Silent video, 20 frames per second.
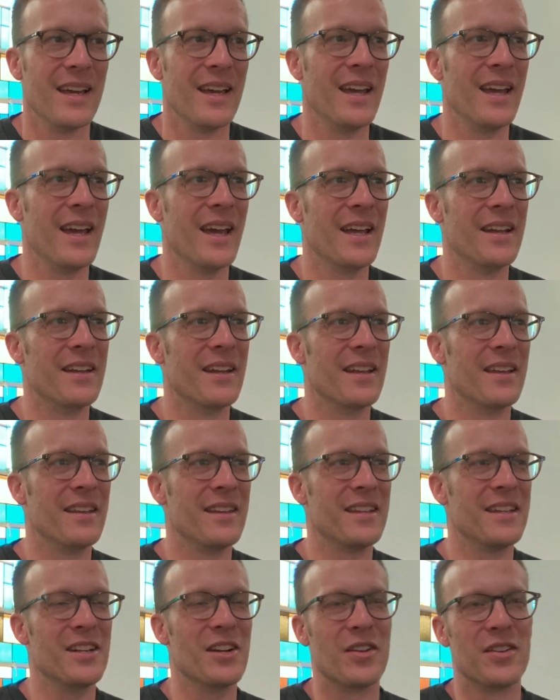And
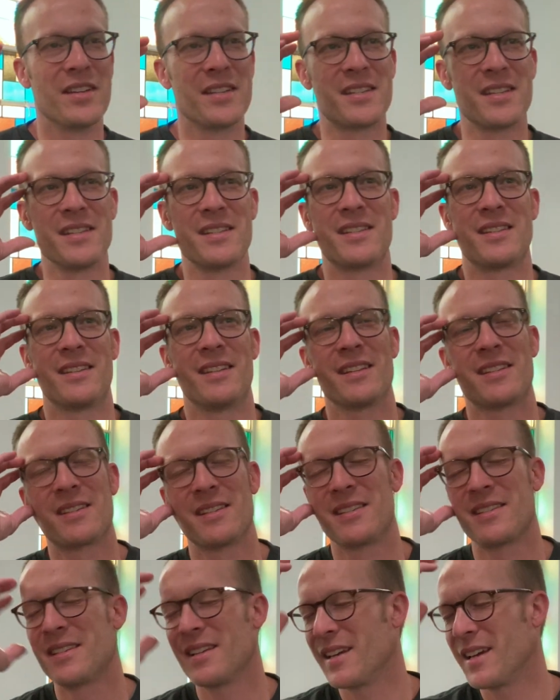you know, this
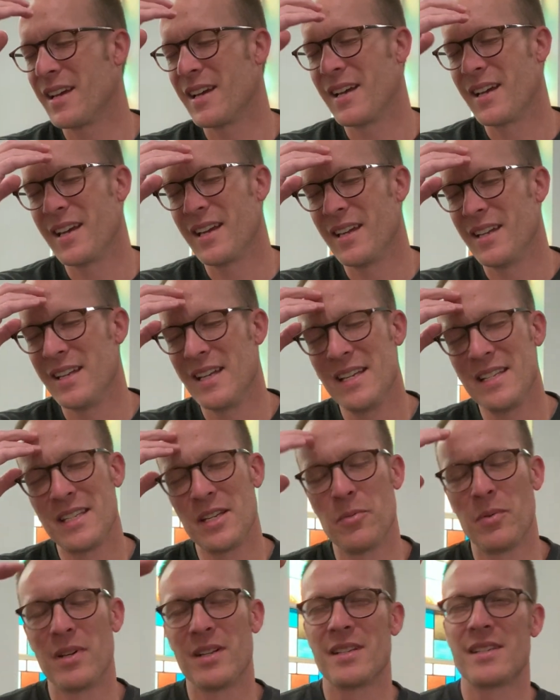is an
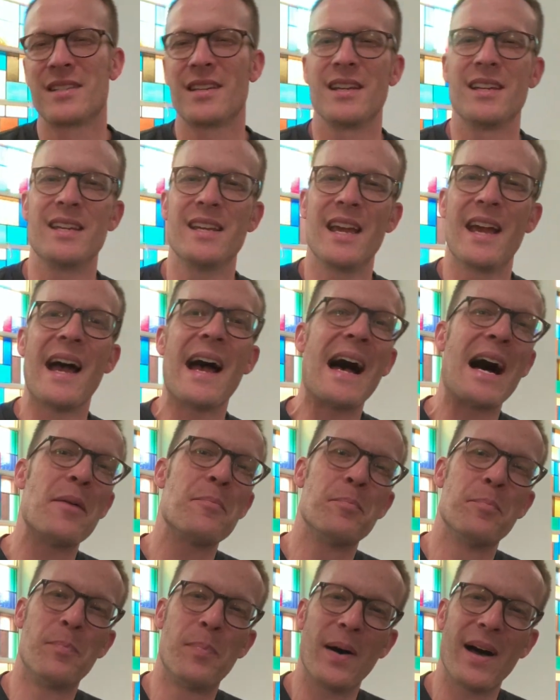easy one to say, yeah,
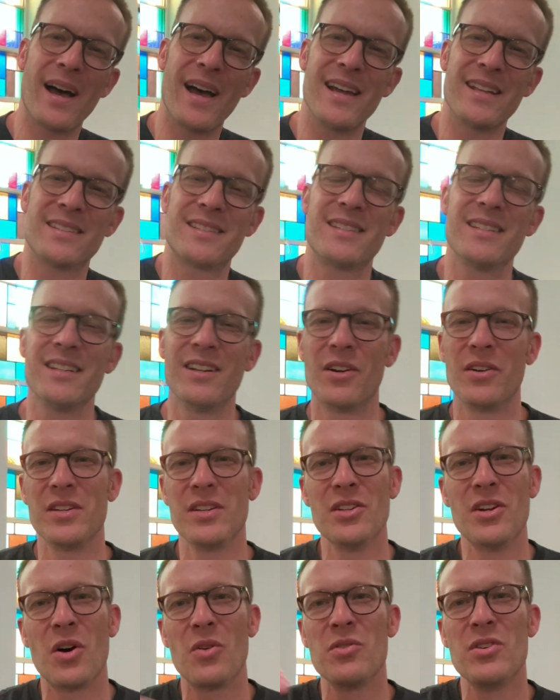but you know,
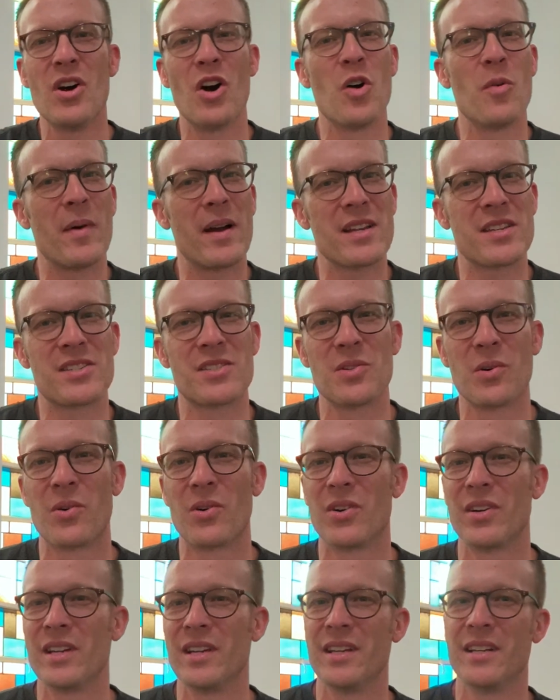you don't know my
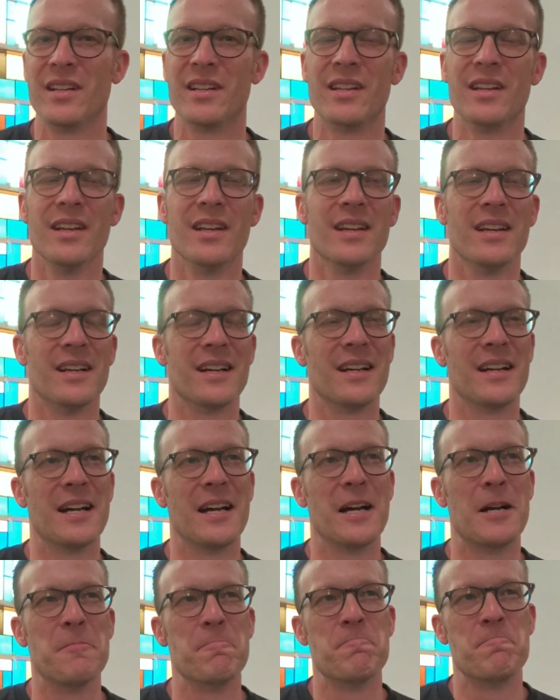story. And
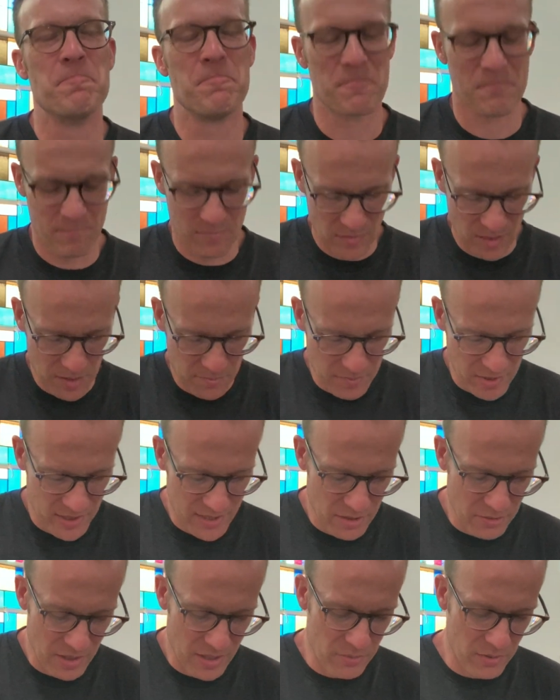
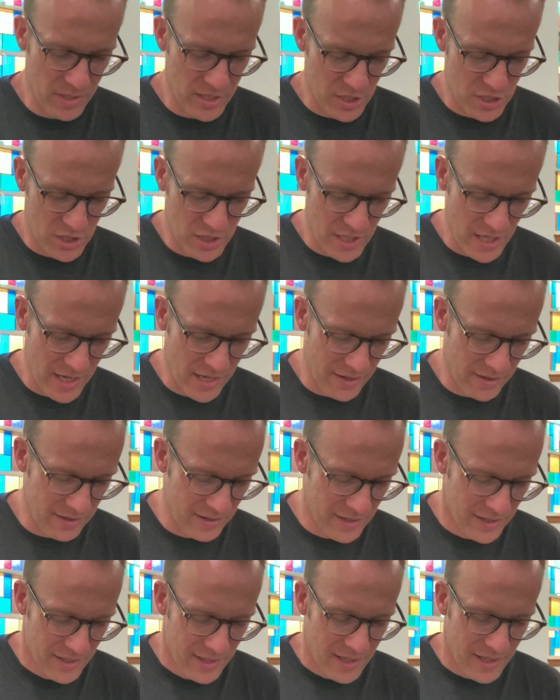but I want to
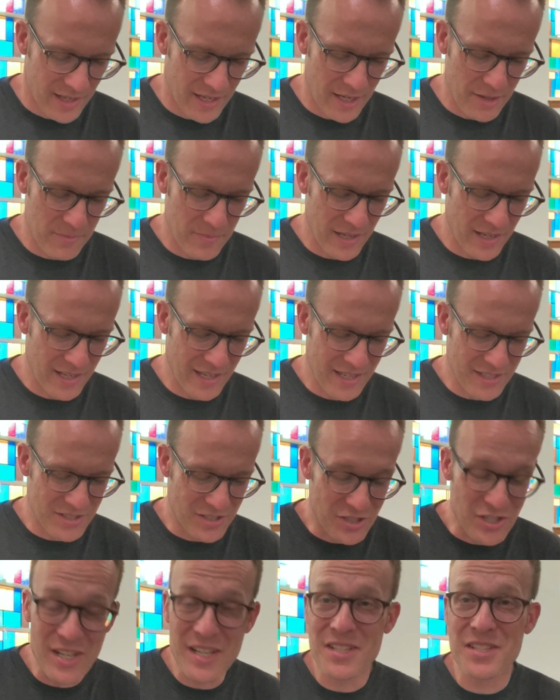share,
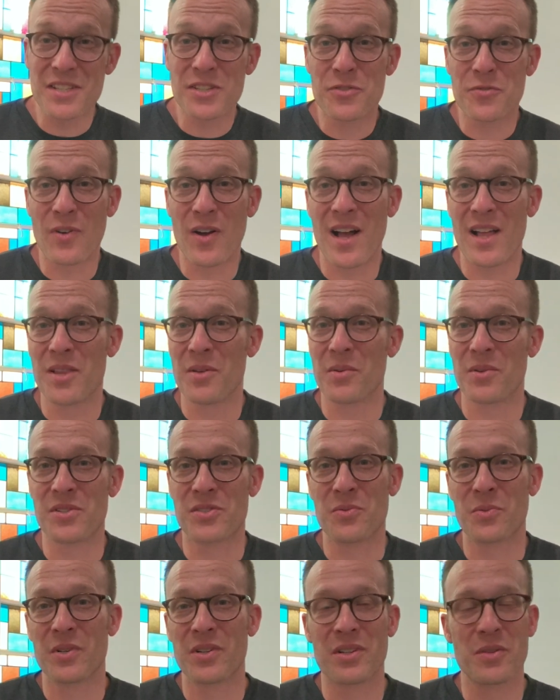as Jesus
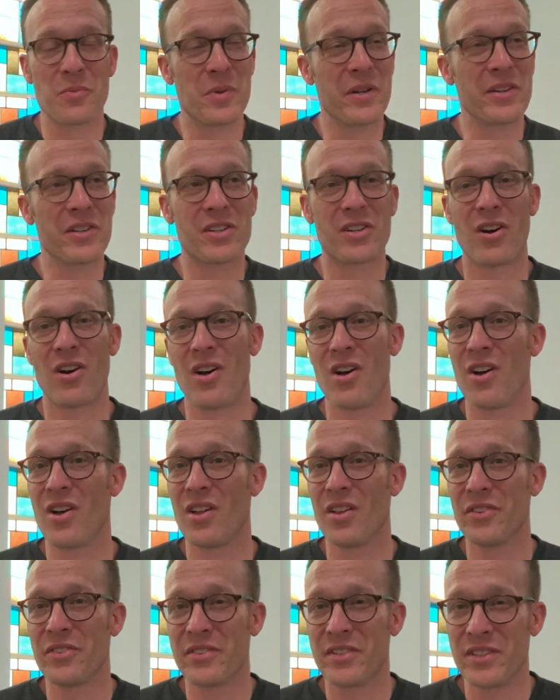followers, we're
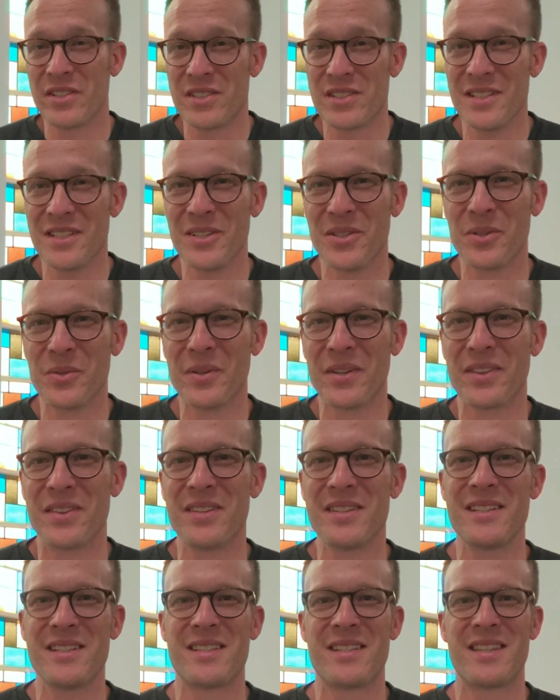called to deal with
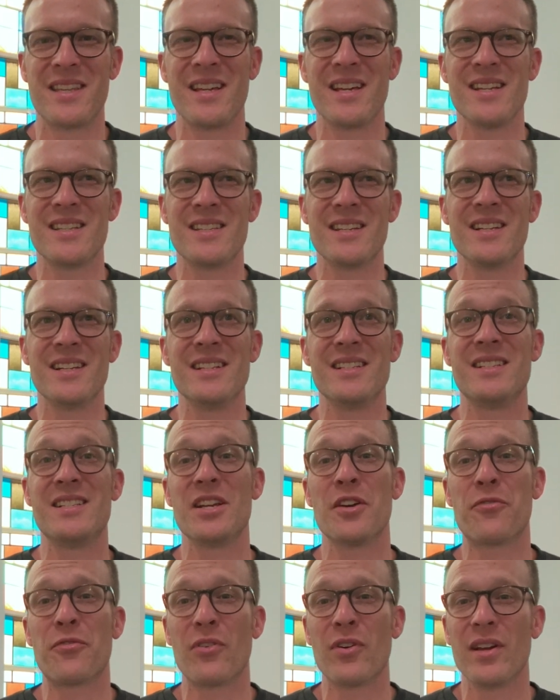these things in a
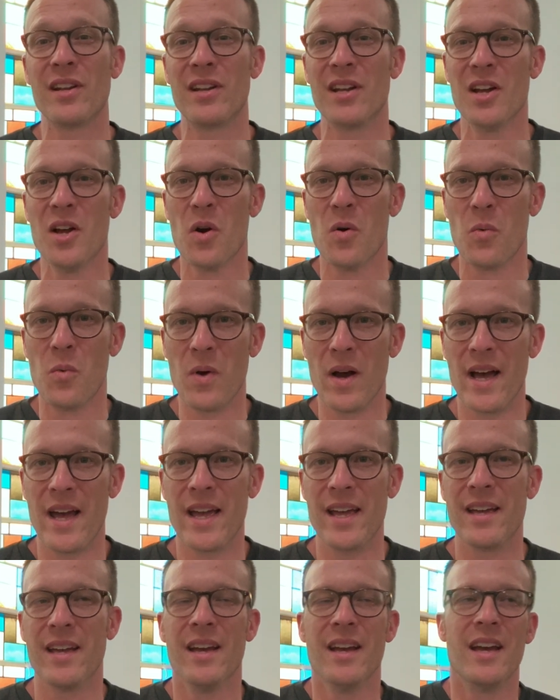different
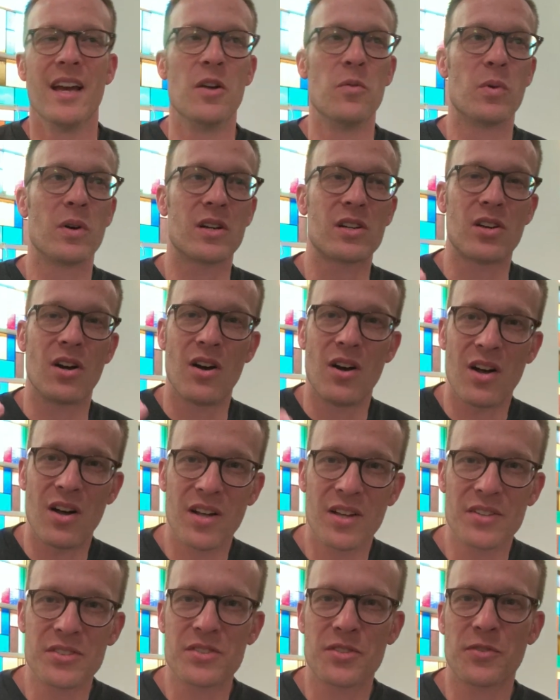way. And we're
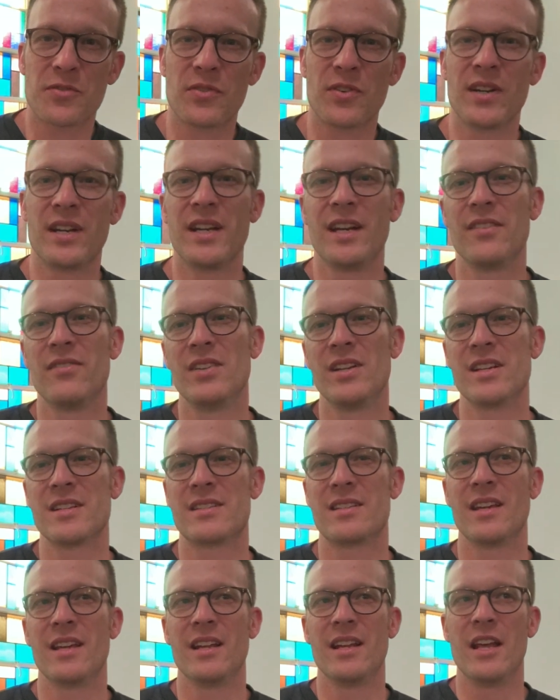called to
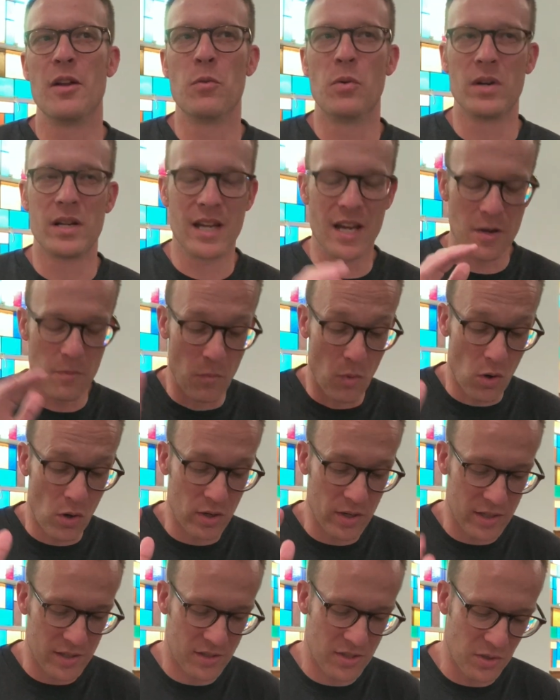forgiveness. And we'll get
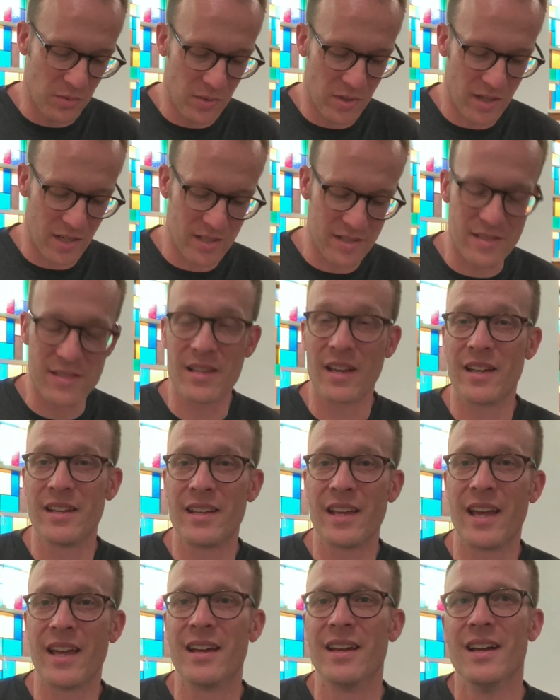more into it on
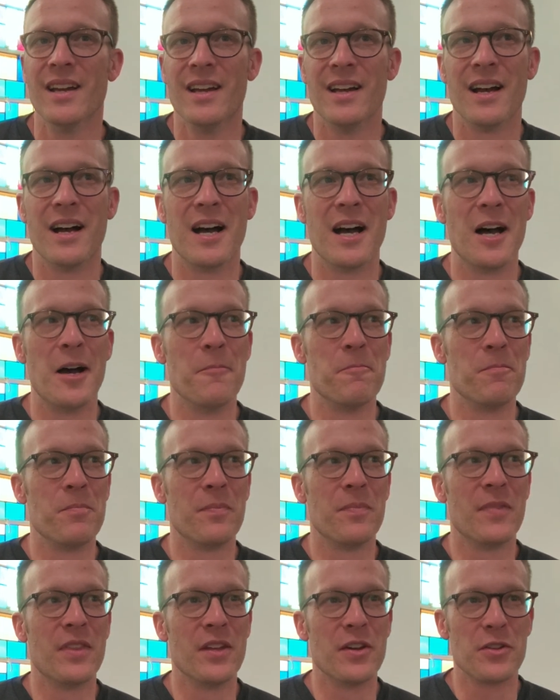Sunday,
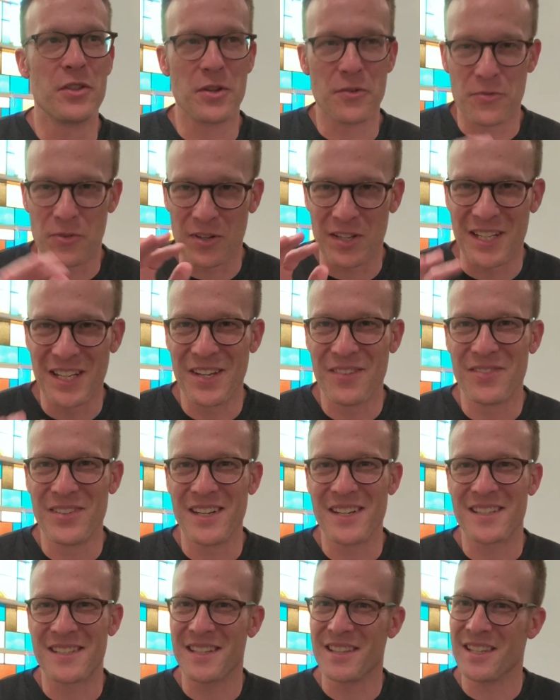the
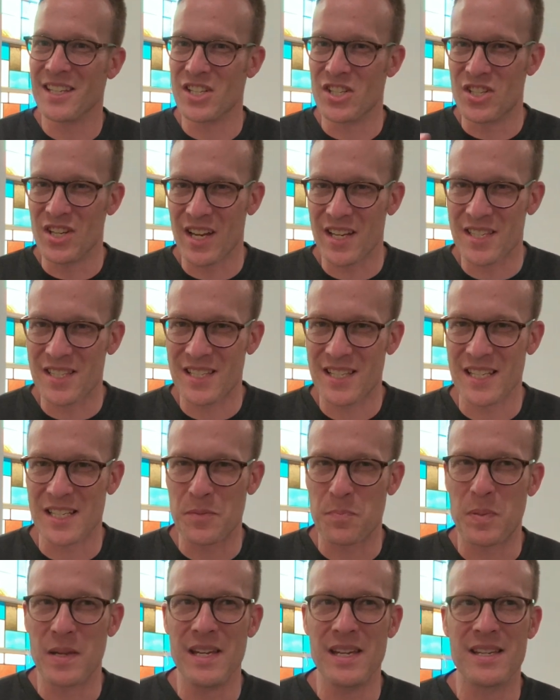forgiveness and the
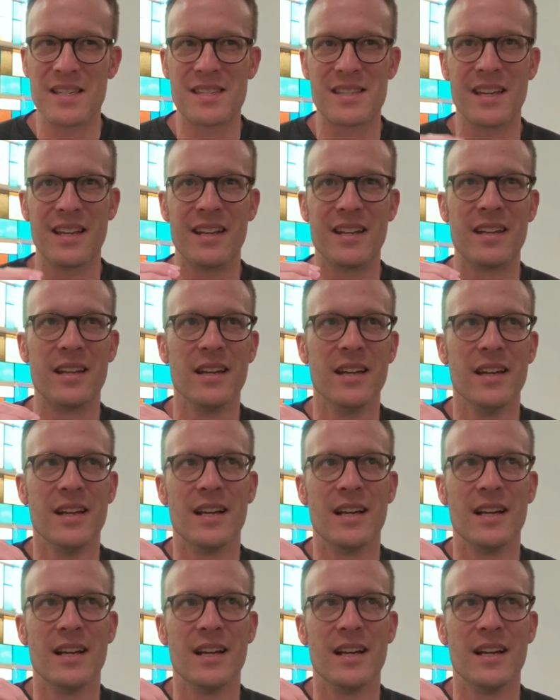justice piece. And